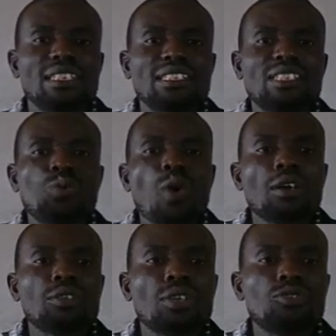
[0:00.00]
the
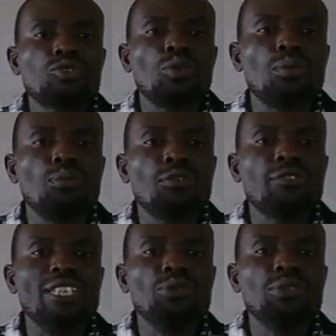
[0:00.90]
work done to move a
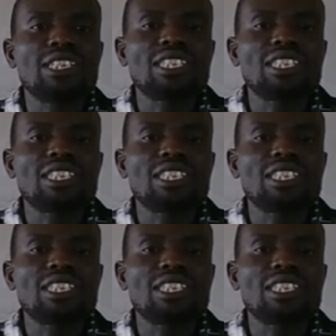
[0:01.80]
unit